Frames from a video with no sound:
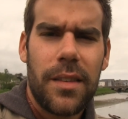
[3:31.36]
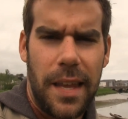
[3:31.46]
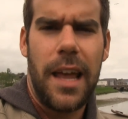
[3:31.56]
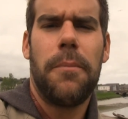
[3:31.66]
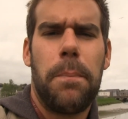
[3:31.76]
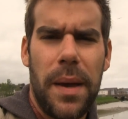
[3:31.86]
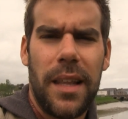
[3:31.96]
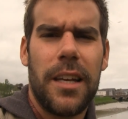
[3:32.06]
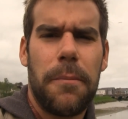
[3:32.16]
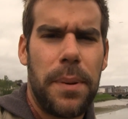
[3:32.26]
10
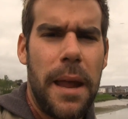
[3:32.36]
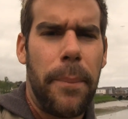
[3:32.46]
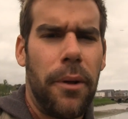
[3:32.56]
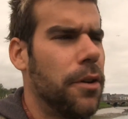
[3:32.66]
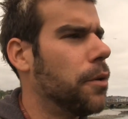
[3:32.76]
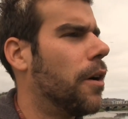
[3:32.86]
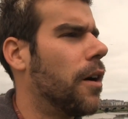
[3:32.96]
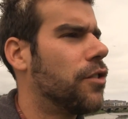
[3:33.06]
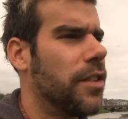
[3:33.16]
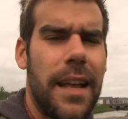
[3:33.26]
billion people who
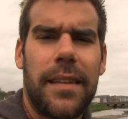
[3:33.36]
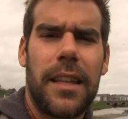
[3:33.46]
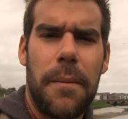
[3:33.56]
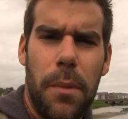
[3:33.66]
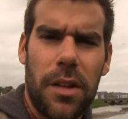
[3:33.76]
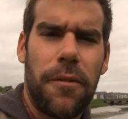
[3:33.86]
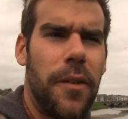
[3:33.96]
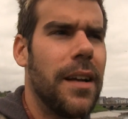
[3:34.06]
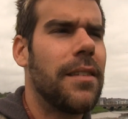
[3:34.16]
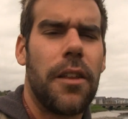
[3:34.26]
are genetically
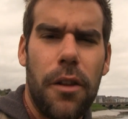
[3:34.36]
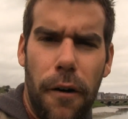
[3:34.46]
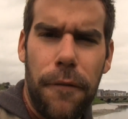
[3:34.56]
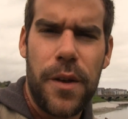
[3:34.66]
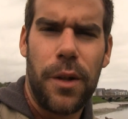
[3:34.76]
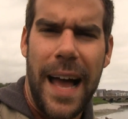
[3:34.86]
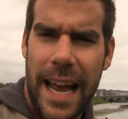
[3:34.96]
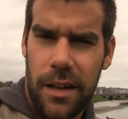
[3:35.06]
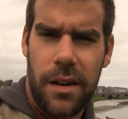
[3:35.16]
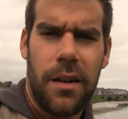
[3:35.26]
modified to not feel
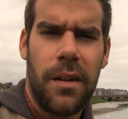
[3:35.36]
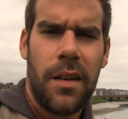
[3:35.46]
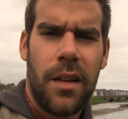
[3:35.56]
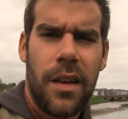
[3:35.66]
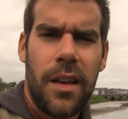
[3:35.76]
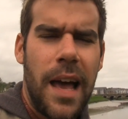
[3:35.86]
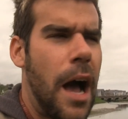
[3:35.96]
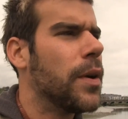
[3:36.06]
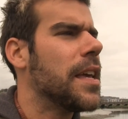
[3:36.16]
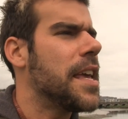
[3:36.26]
anger?
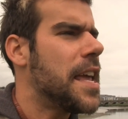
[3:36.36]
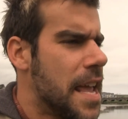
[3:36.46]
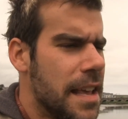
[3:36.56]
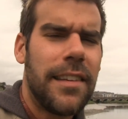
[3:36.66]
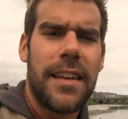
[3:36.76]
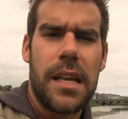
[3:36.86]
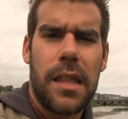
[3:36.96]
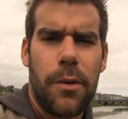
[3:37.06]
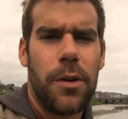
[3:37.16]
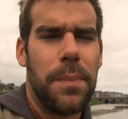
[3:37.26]
How easy
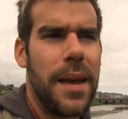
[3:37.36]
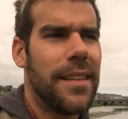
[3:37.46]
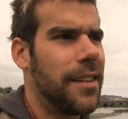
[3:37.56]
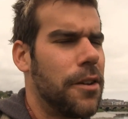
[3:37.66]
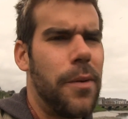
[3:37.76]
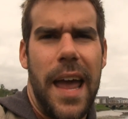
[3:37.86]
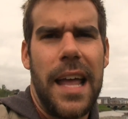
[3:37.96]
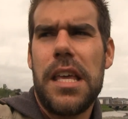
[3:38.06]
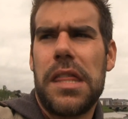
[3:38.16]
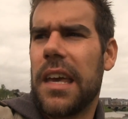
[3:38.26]
they would be to do
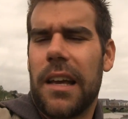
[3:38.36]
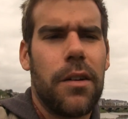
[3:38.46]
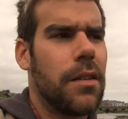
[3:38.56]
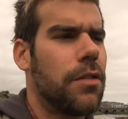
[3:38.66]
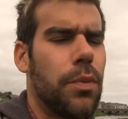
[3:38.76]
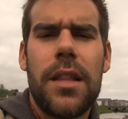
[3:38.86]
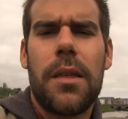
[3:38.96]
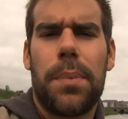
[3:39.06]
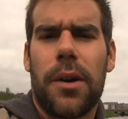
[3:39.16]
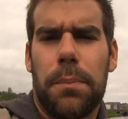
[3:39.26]
anything. Just read
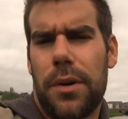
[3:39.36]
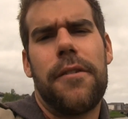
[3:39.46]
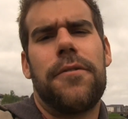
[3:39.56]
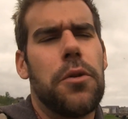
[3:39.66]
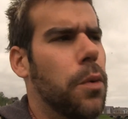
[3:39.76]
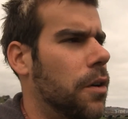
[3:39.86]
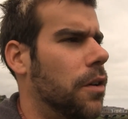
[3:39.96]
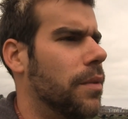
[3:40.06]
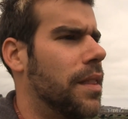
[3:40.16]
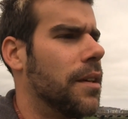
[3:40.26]
the book Brave New
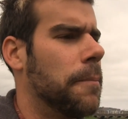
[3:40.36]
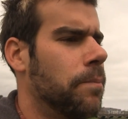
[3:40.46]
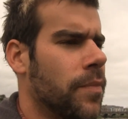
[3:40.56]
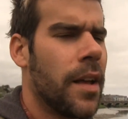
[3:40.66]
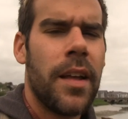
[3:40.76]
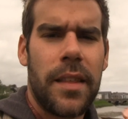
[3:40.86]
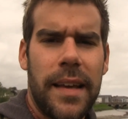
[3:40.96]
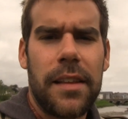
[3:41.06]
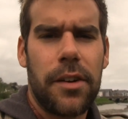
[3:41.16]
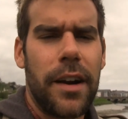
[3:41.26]
World with the
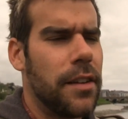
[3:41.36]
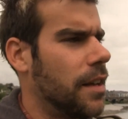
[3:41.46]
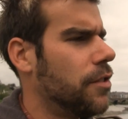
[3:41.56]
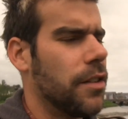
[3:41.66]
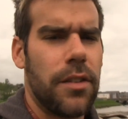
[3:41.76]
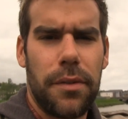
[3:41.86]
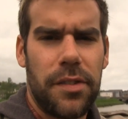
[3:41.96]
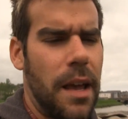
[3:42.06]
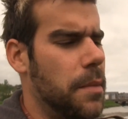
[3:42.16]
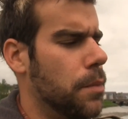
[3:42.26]
categorizations of
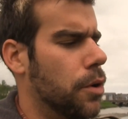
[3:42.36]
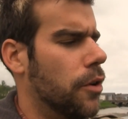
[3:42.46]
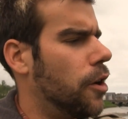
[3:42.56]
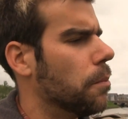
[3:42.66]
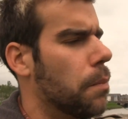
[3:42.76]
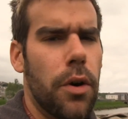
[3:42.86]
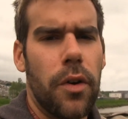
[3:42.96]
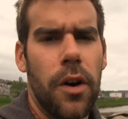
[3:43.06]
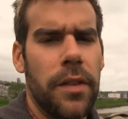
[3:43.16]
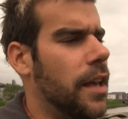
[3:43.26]
semi-moron,
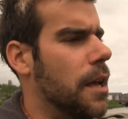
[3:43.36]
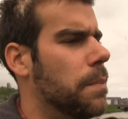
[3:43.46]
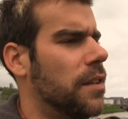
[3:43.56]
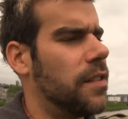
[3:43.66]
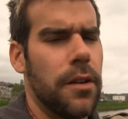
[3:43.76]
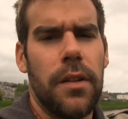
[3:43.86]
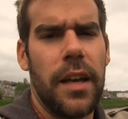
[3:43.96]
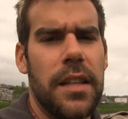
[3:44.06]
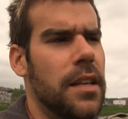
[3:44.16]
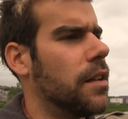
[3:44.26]
moron, imbecile,
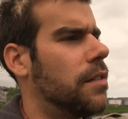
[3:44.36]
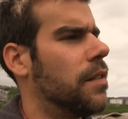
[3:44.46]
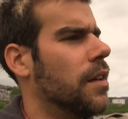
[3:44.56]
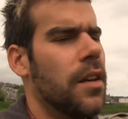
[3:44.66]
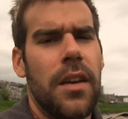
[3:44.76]
idiot,